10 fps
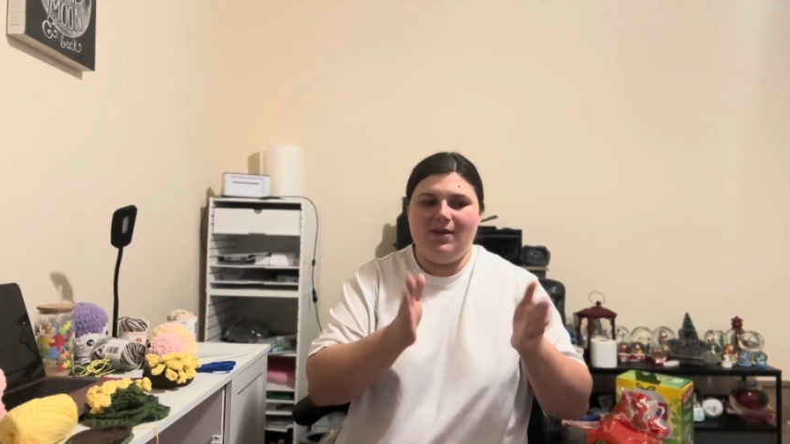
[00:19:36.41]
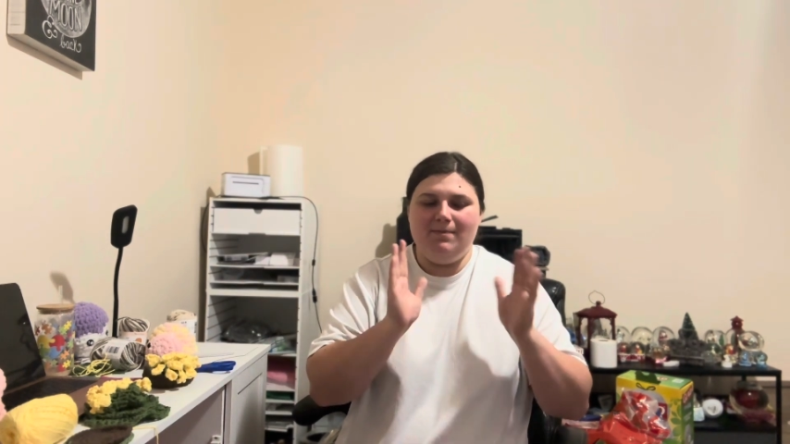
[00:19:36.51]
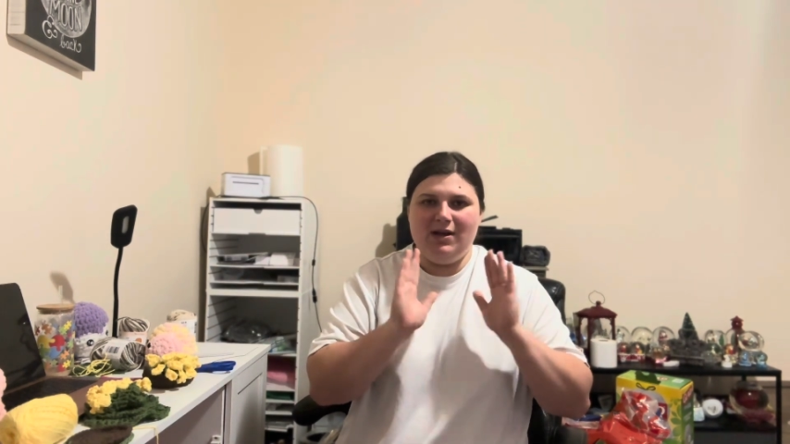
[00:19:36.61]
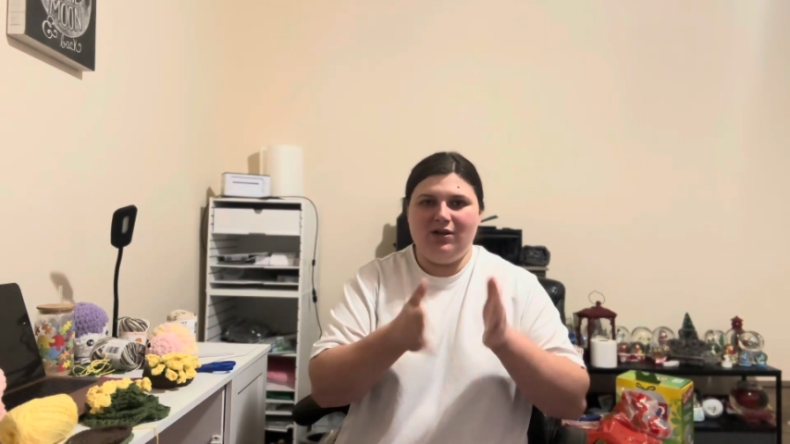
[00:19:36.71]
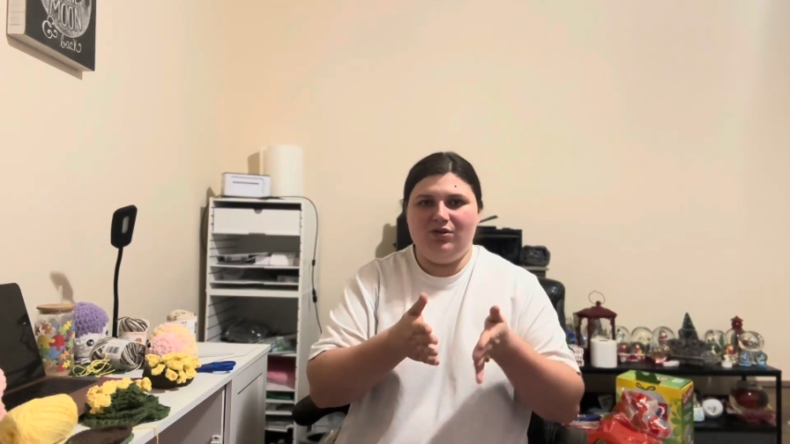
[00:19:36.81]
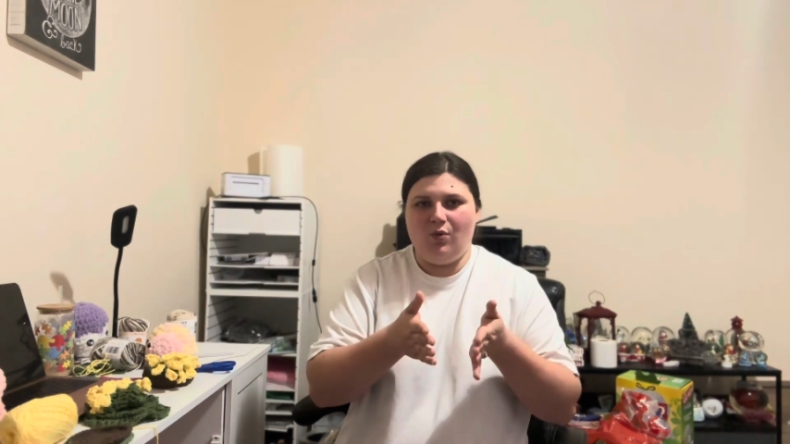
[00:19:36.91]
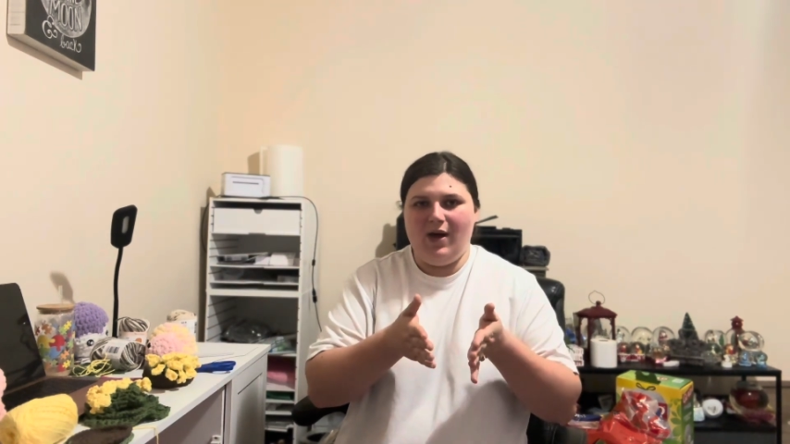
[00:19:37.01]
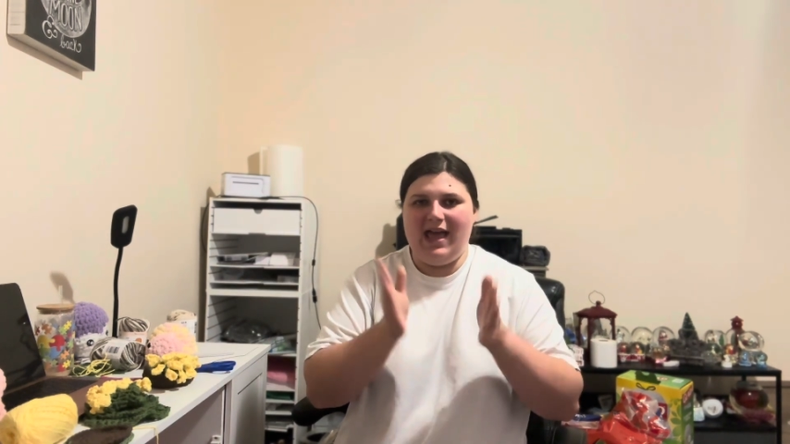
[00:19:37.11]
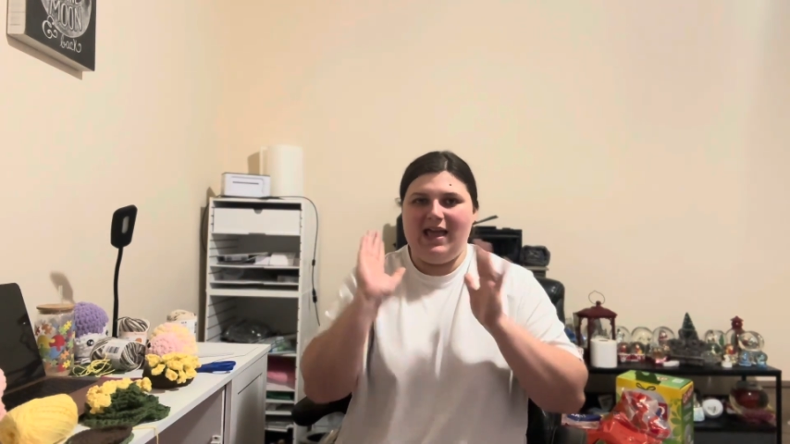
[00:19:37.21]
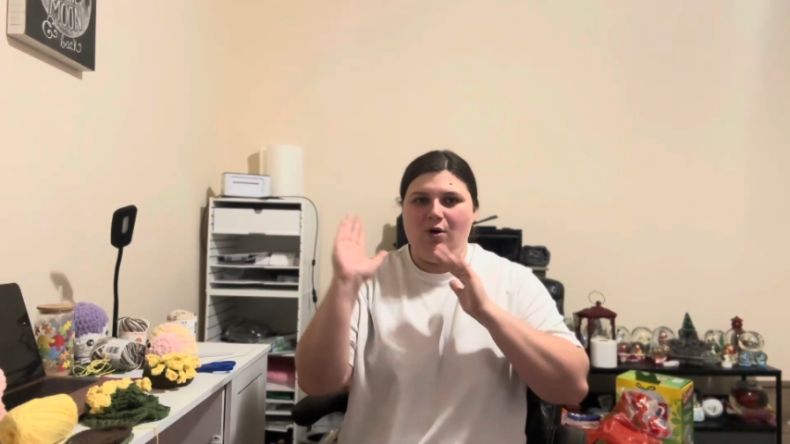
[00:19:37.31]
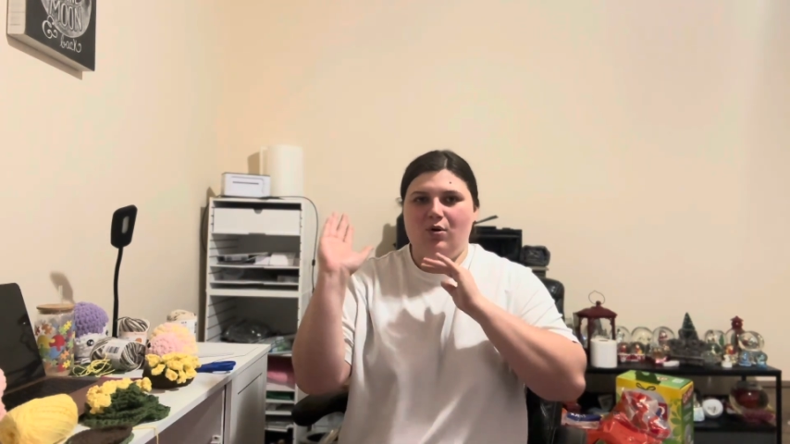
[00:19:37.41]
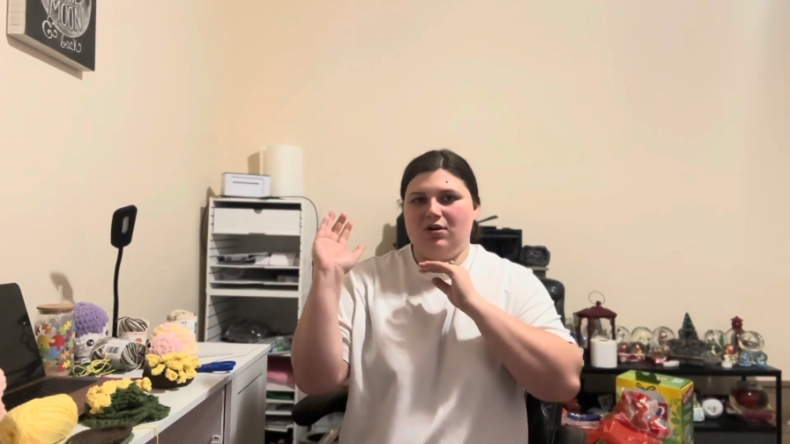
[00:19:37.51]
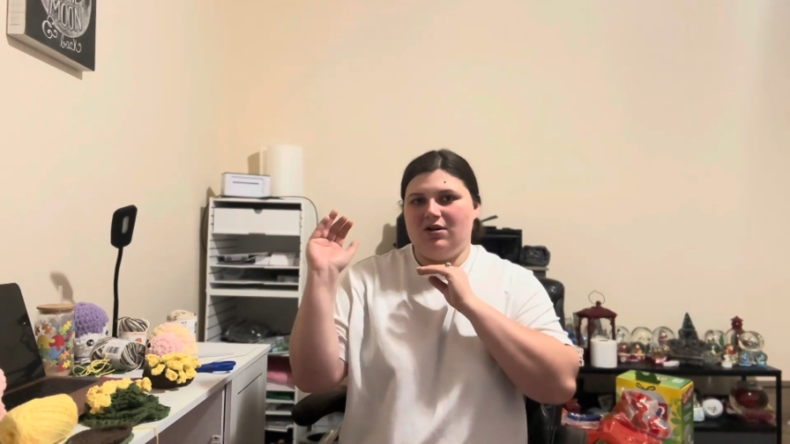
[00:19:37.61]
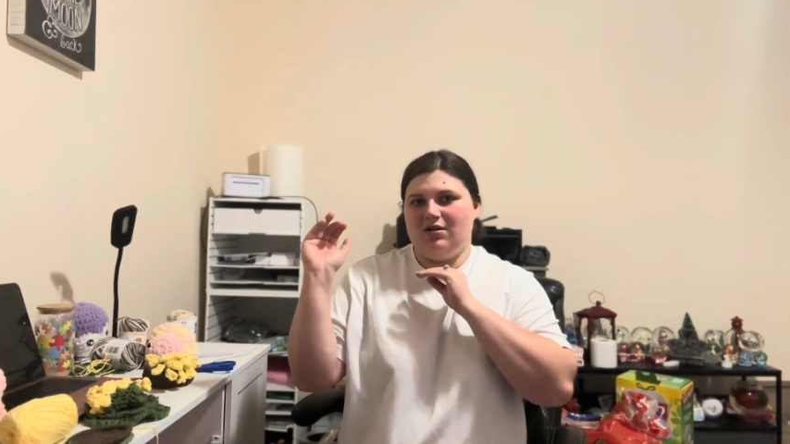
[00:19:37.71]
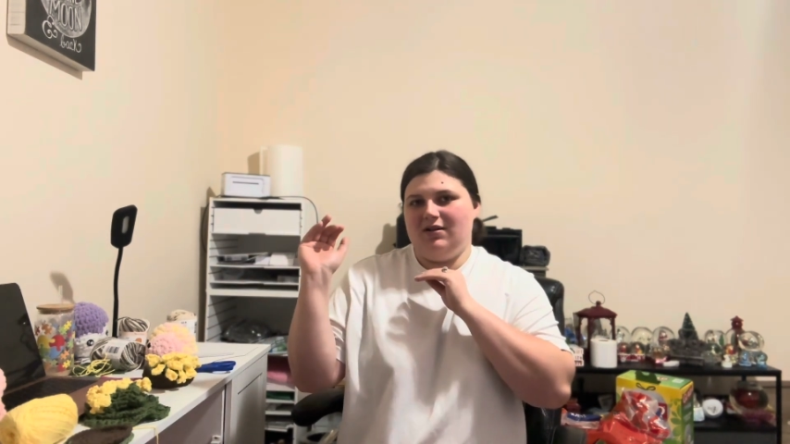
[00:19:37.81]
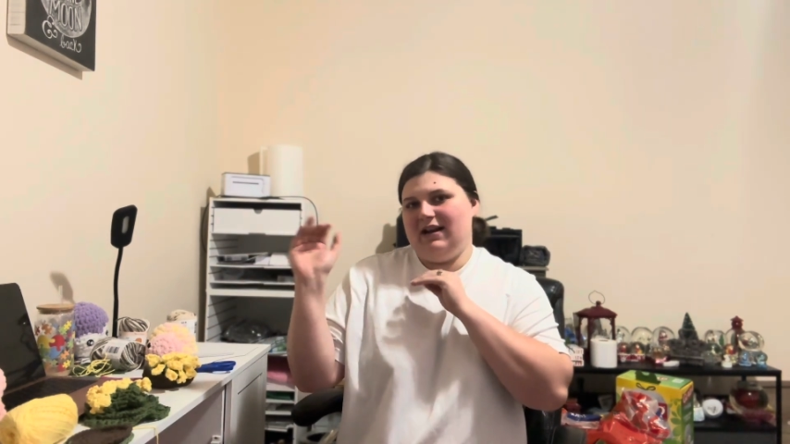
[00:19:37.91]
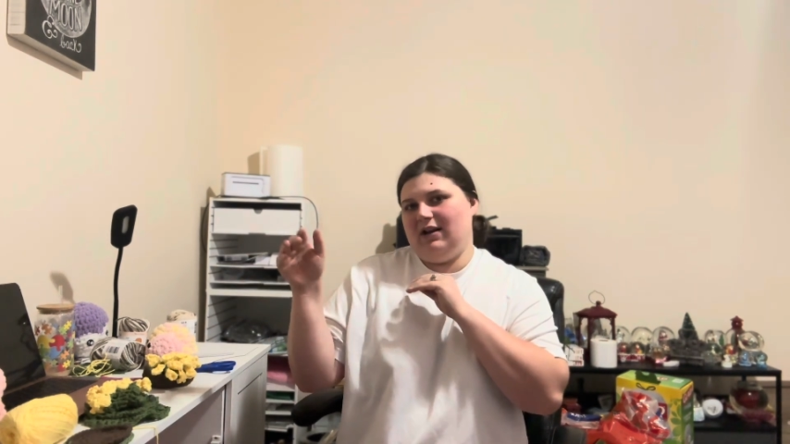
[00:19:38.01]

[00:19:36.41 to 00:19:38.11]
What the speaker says: the middle of the way, or